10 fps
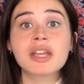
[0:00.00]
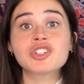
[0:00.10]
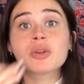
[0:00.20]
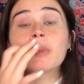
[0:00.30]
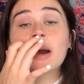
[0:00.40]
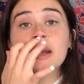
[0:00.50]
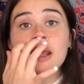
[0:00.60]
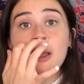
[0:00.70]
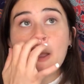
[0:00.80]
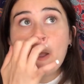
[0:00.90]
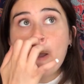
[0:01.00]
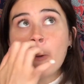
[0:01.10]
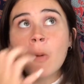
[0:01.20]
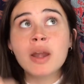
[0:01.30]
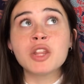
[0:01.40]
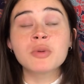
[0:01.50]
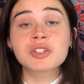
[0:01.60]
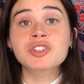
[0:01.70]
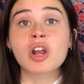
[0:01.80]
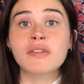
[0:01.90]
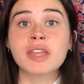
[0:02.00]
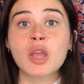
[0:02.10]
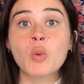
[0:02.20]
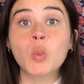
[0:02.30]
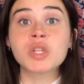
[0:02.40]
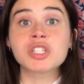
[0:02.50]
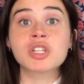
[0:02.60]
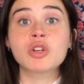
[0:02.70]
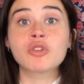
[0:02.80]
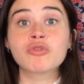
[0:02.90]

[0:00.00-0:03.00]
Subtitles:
because your body, when you were starving it, was